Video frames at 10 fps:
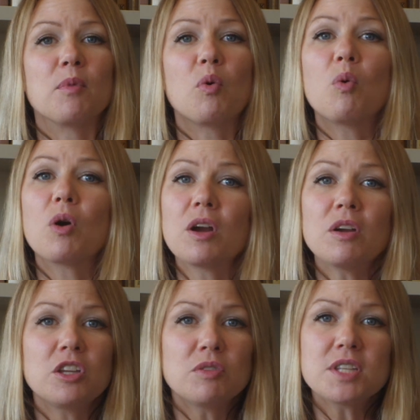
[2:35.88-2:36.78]

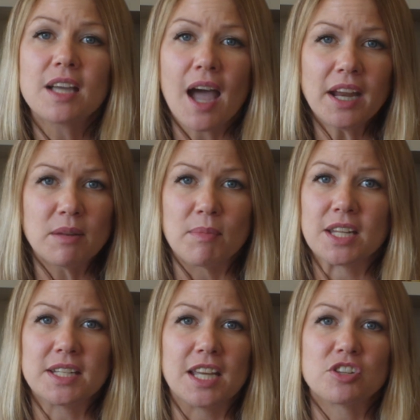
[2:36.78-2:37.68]
or use a guided
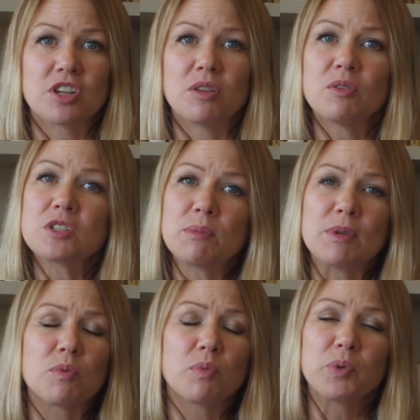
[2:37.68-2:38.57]
meditation. Those can
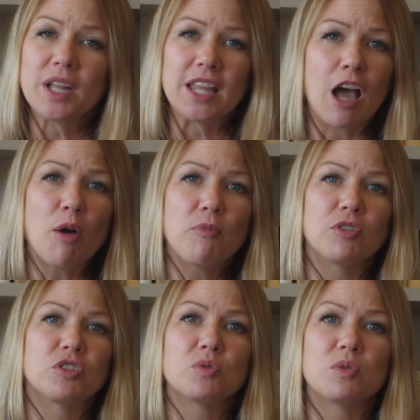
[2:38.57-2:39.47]
be really
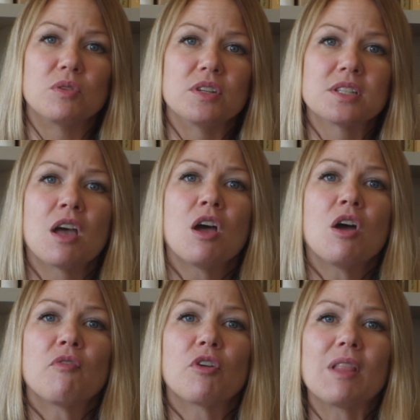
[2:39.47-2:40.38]
helpful tools
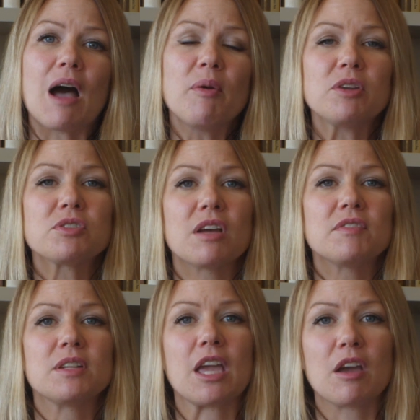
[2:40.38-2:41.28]
for allowing yourself
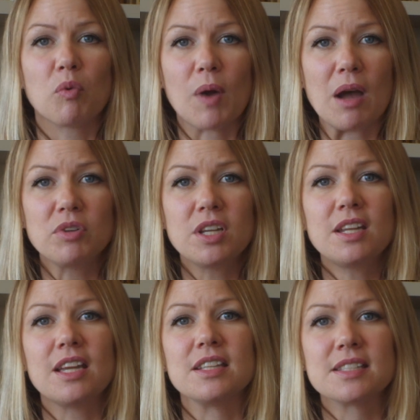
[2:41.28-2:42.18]
to get
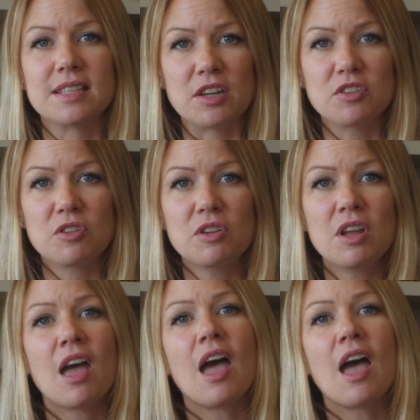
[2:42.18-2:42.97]
grounded and centered